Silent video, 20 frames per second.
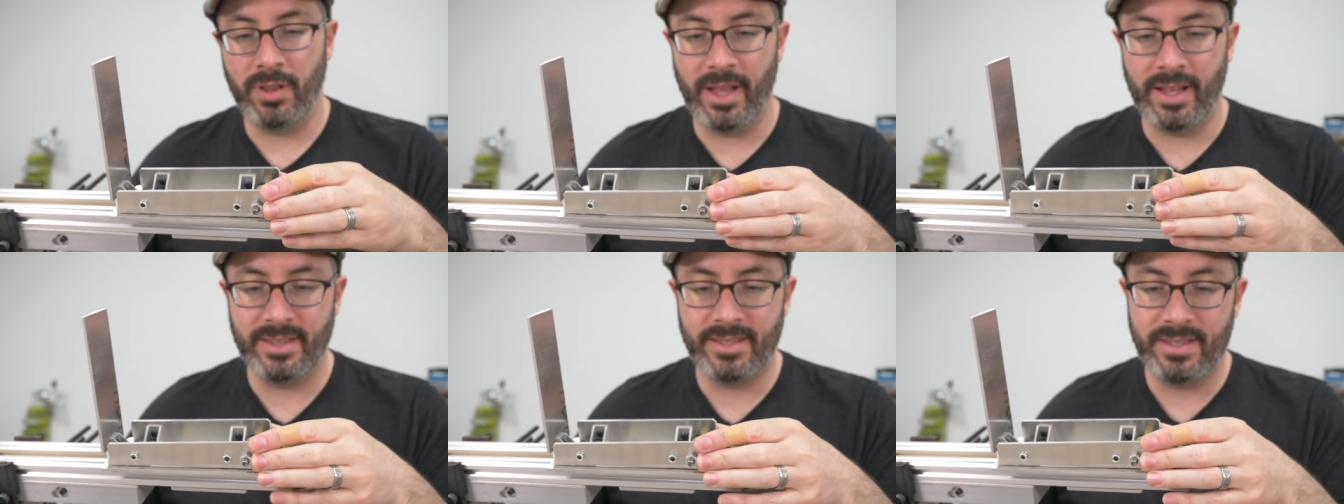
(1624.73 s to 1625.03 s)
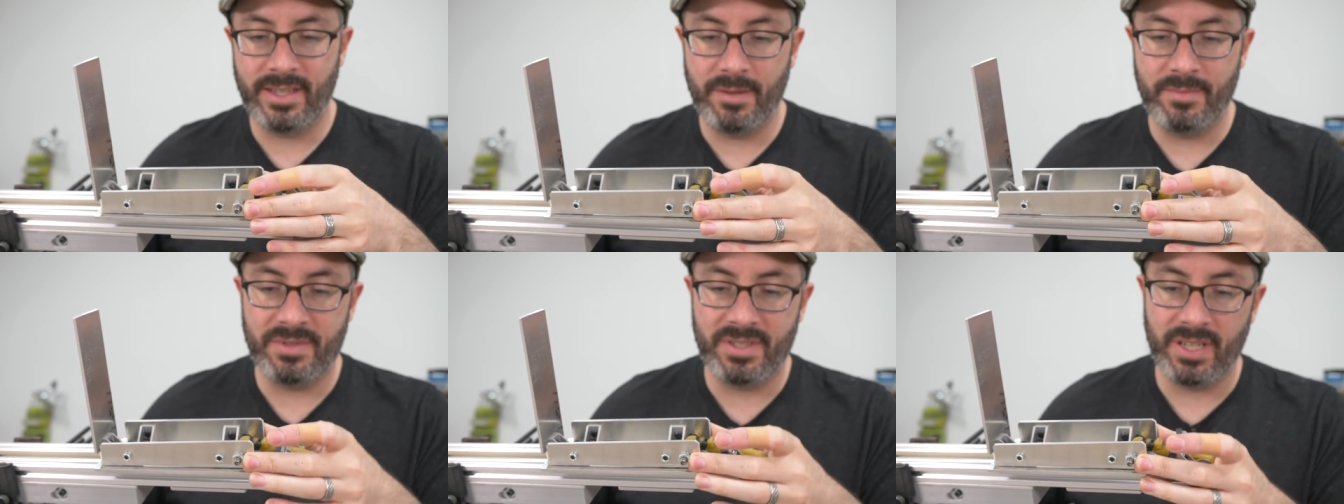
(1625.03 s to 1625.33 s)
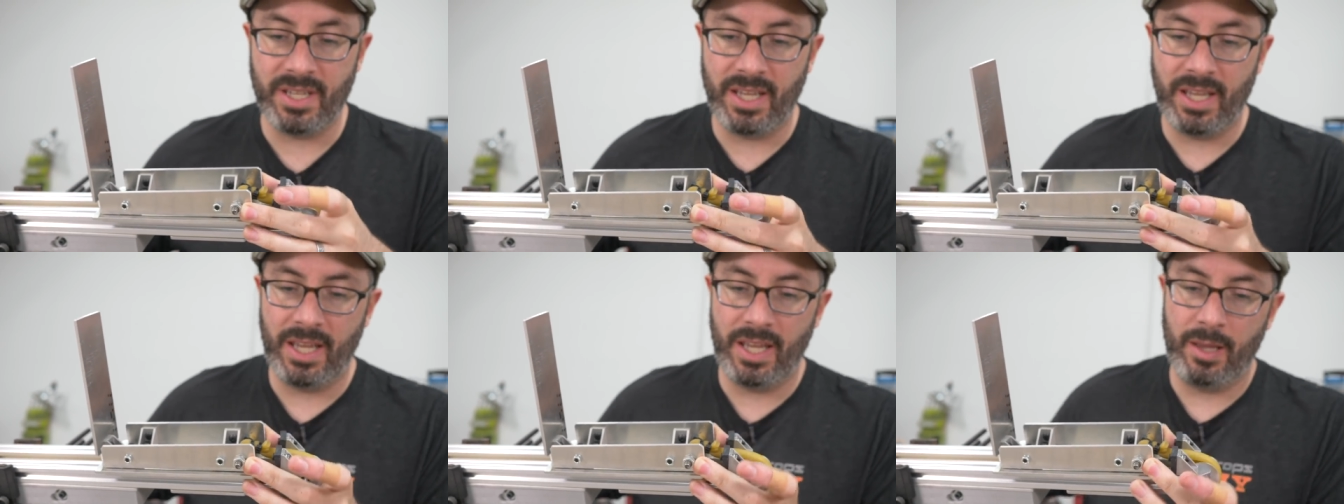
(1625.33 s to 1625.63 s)
That seems
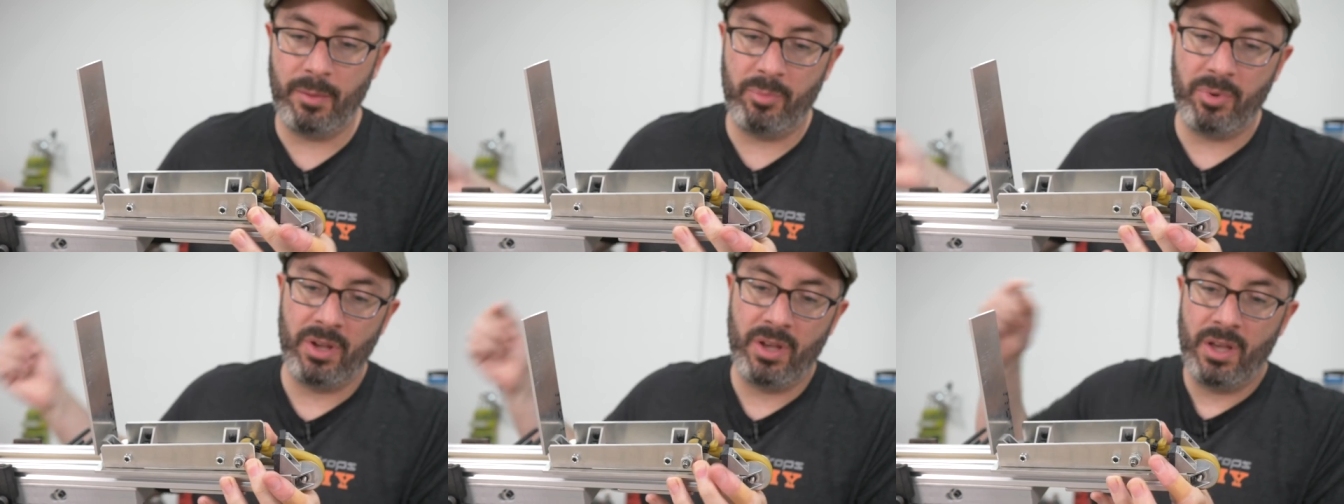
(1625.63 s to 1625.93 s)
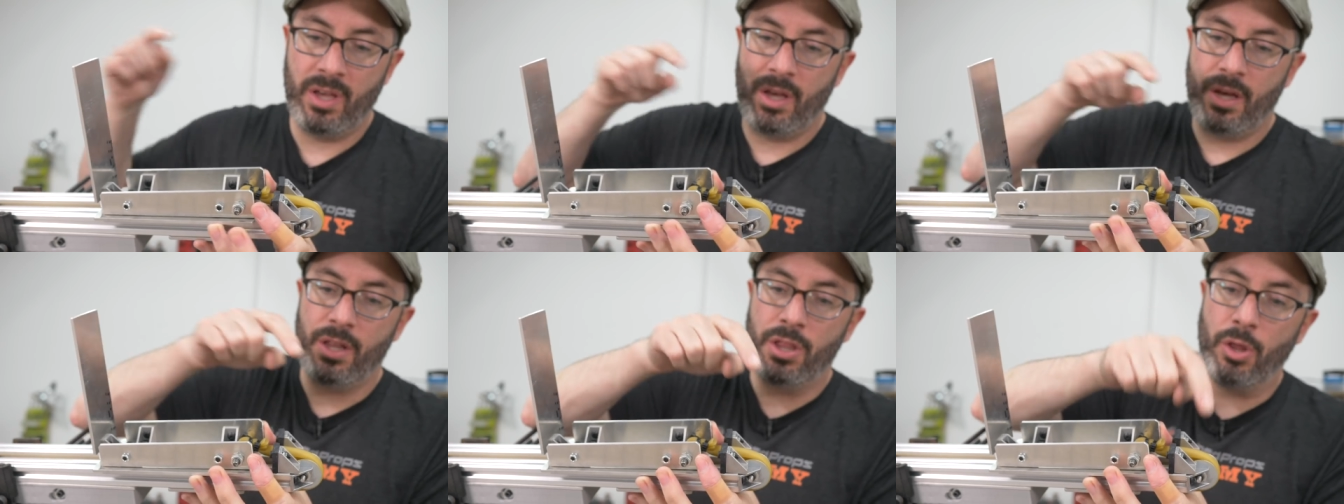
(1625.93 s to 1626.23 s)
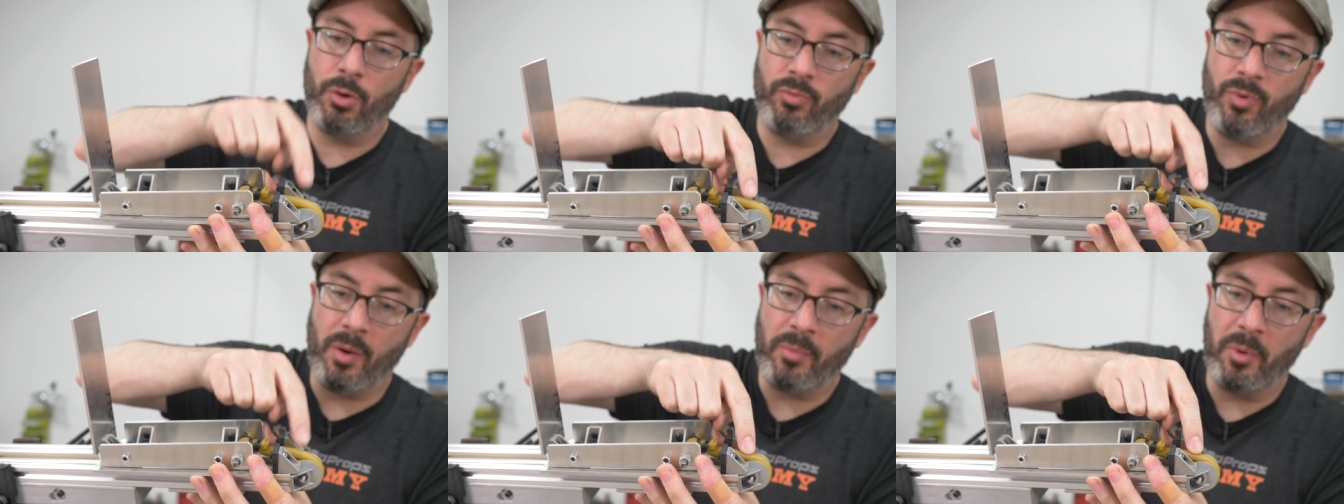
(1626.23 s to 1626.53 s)
to keep
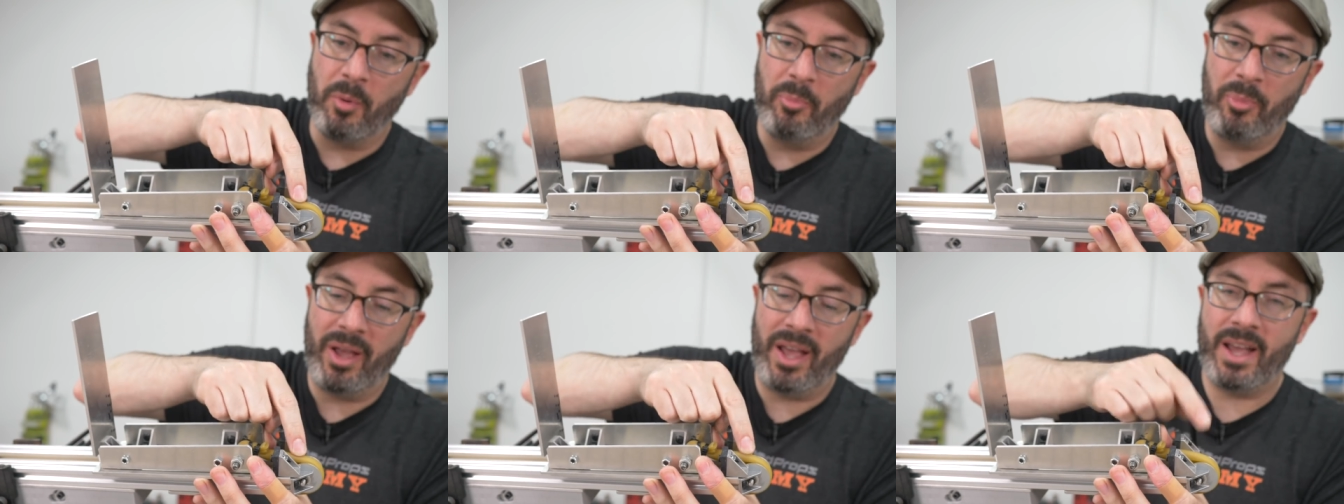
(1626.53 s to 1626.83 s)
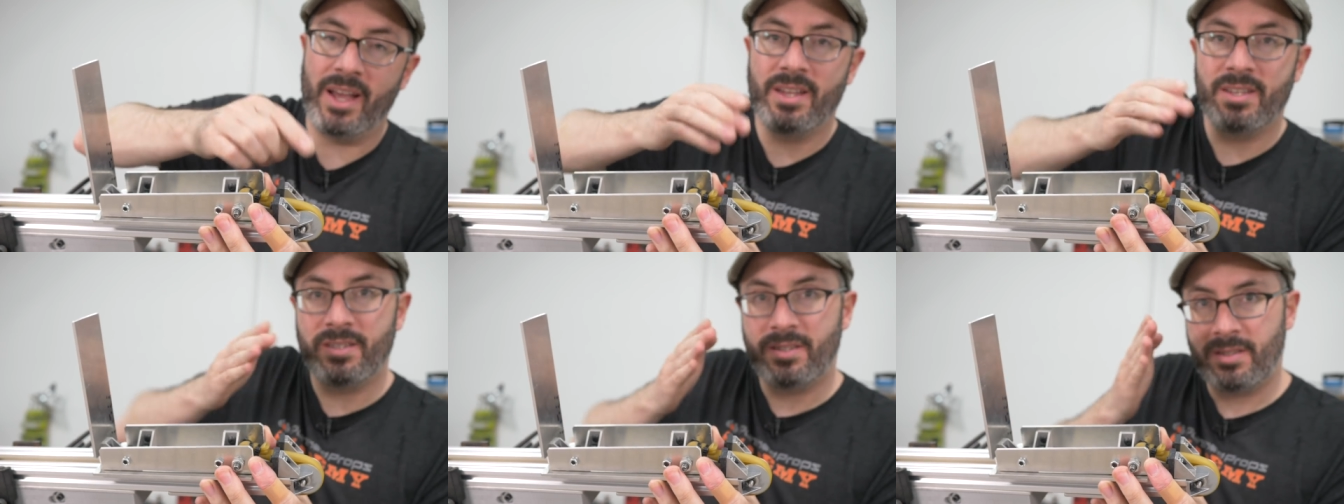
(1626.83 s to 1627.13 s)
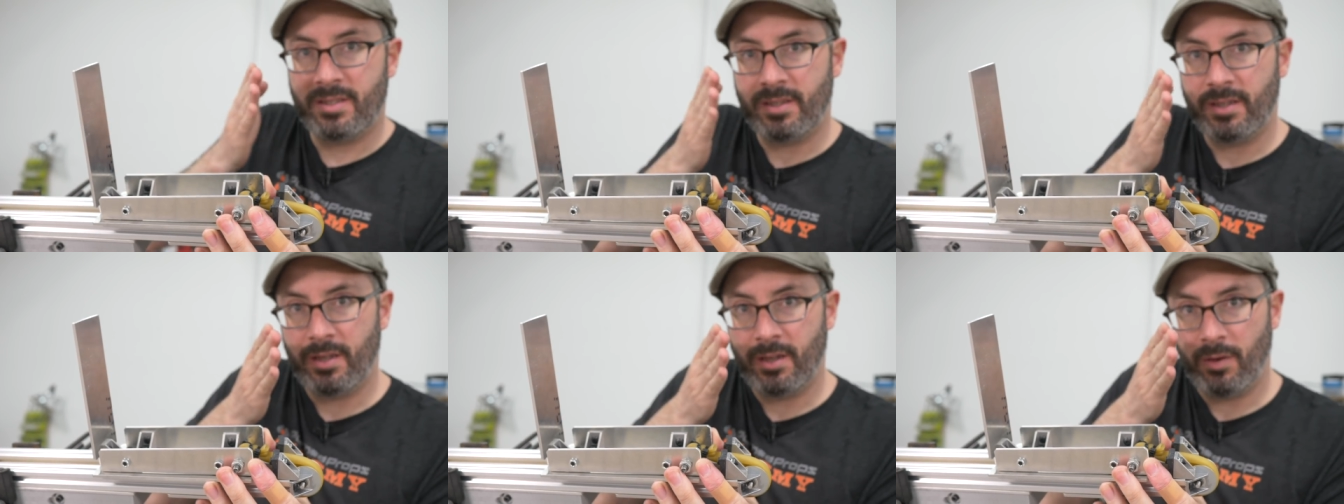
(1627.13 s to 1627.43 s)
the rubber
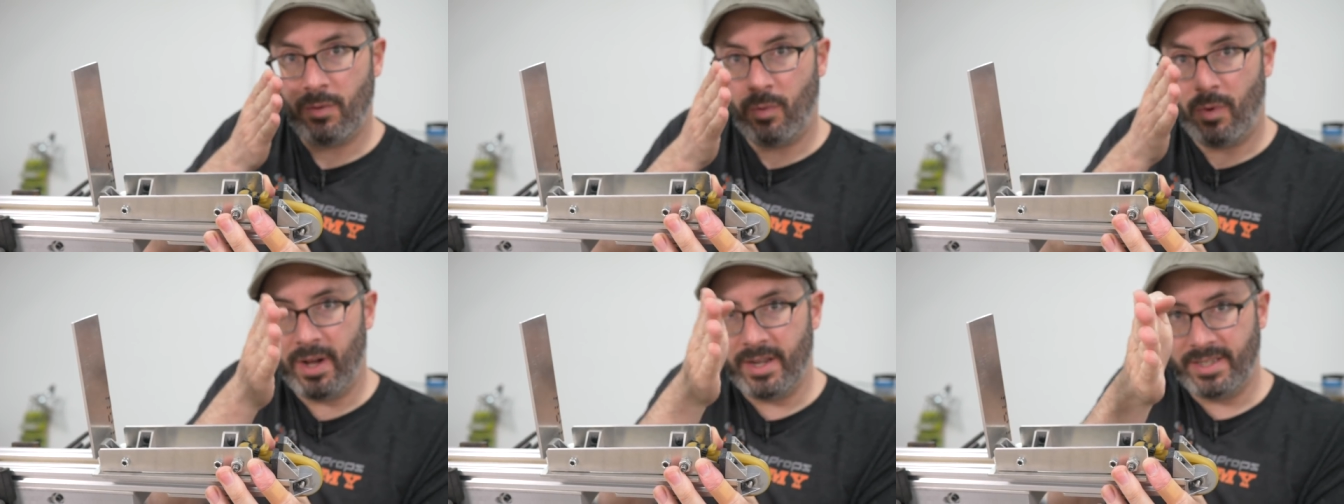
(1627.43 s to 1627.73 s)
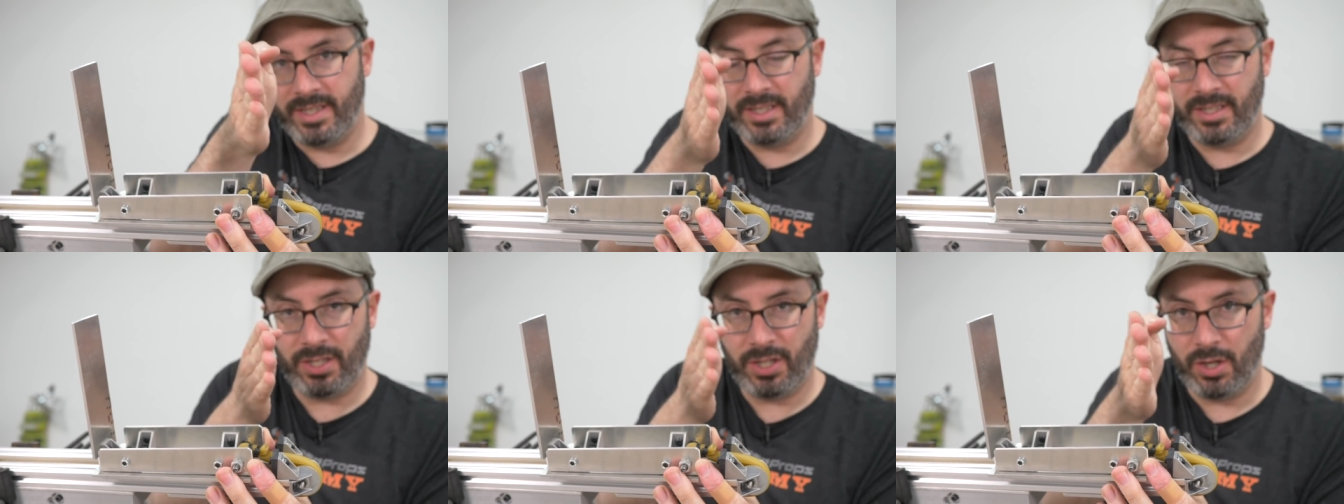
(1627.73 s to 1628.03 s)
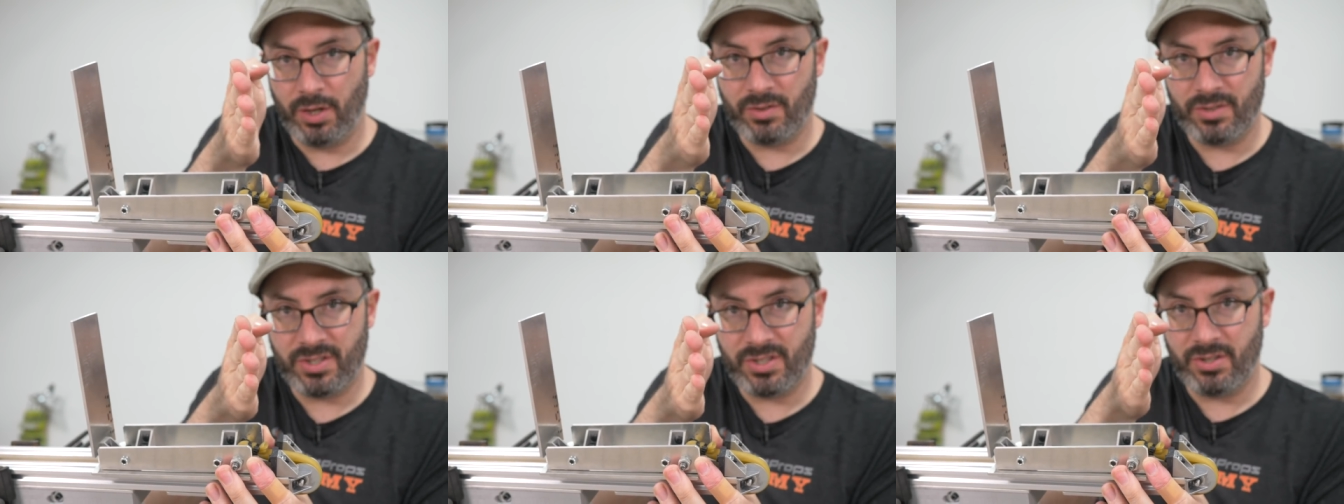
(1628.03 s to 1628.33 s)
bands wanting to
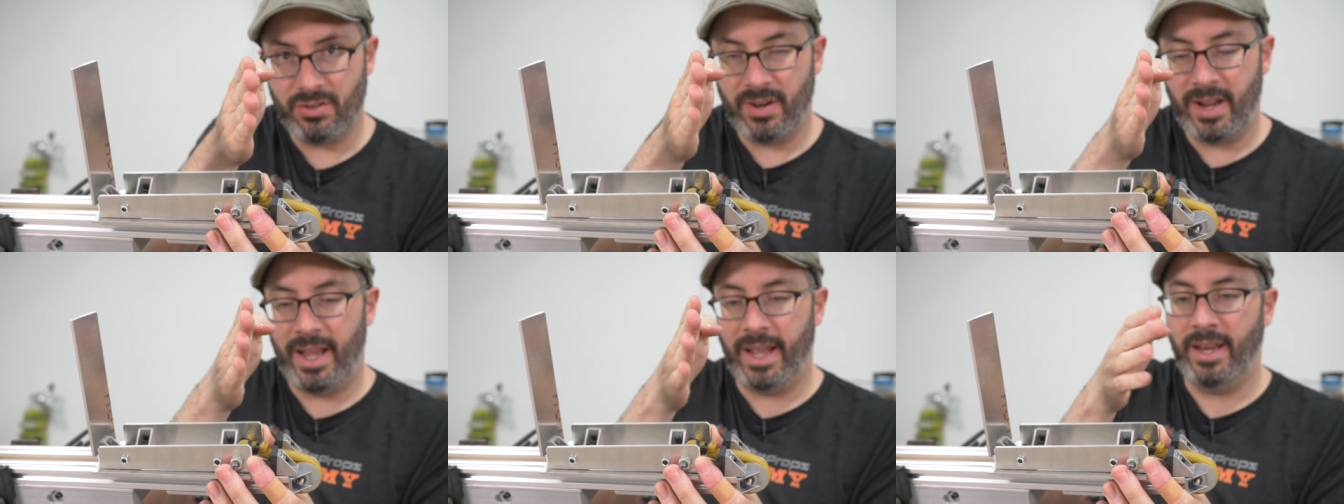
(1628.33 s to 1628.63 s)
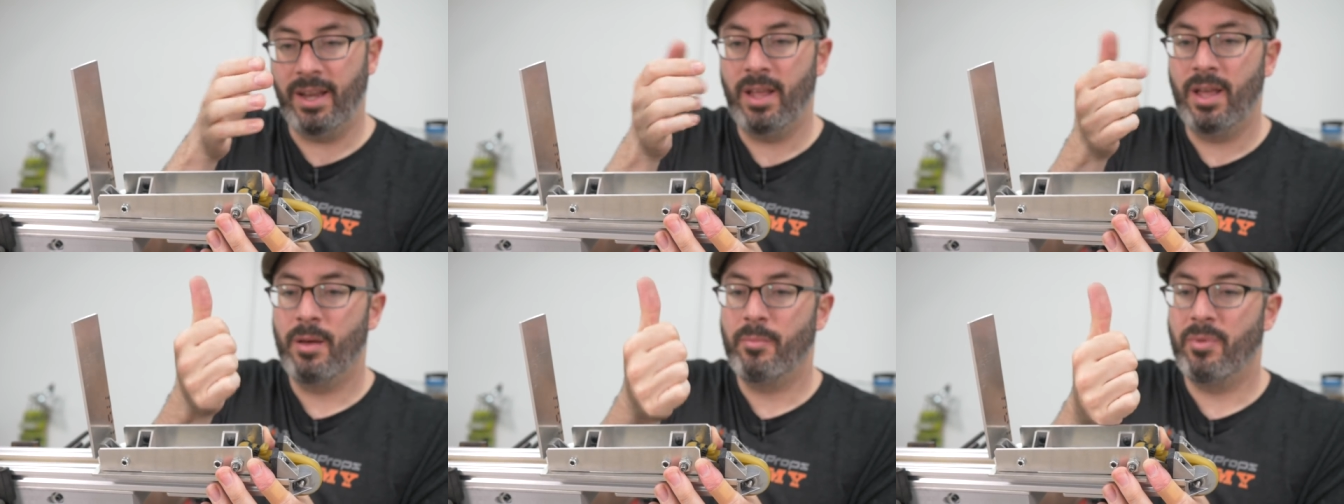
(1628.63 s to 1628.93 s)
go straight.